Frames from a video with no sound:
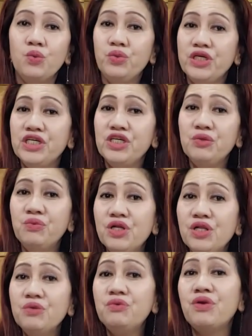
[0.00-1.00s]
We
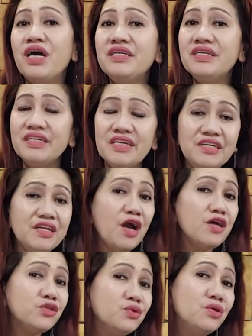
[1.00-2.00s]
will run and
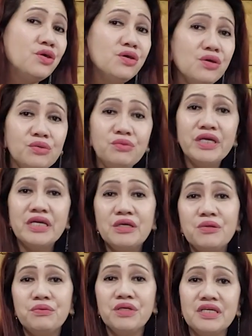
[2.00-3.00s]
not grow
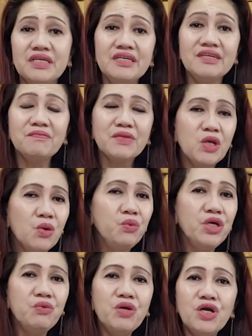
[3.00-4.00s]
weary.
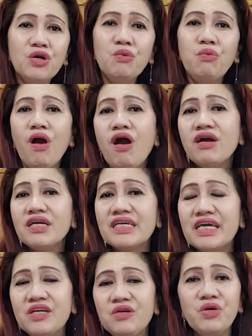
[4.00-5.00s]
We will walk
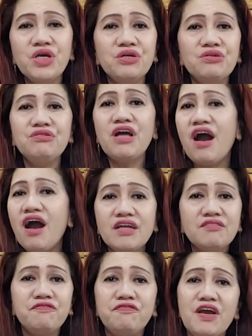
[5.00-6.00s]
and will
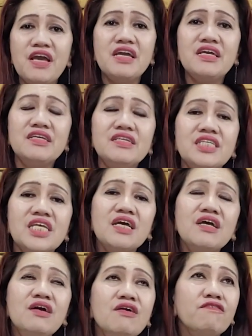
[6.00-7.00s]
not faint.
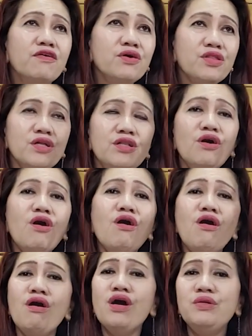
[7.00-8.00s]
For the
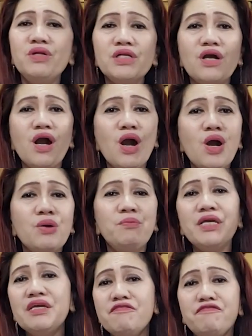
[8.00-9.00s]
Lord will go
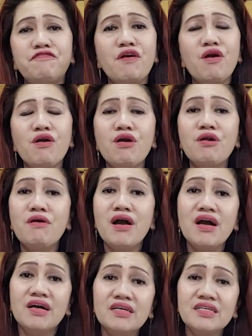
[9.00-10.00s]
before
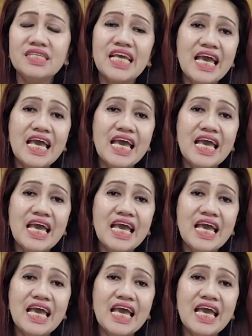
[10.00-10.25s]
us,